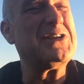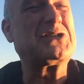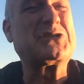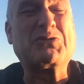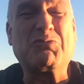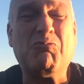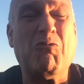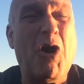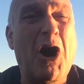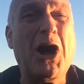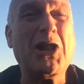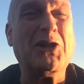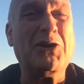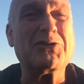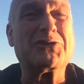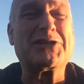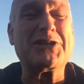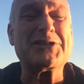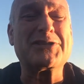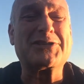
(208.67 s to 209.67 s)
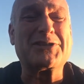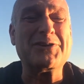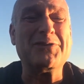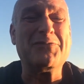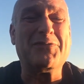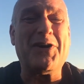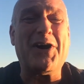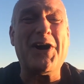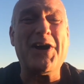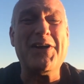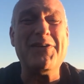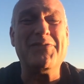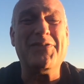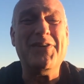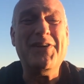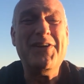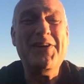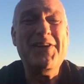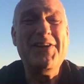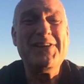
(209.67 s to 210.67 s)
swallow to survive
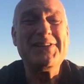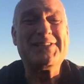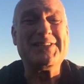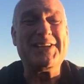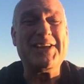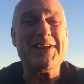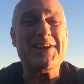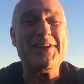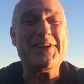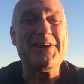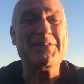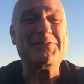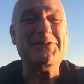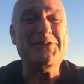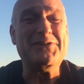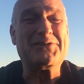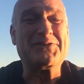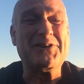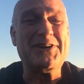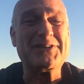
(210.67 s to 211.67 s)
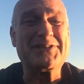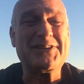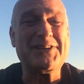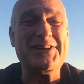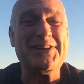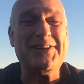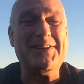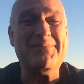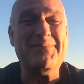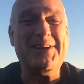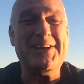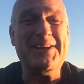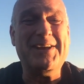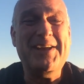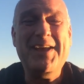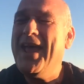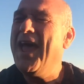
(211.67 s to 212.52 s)
to get enough nutrition into me,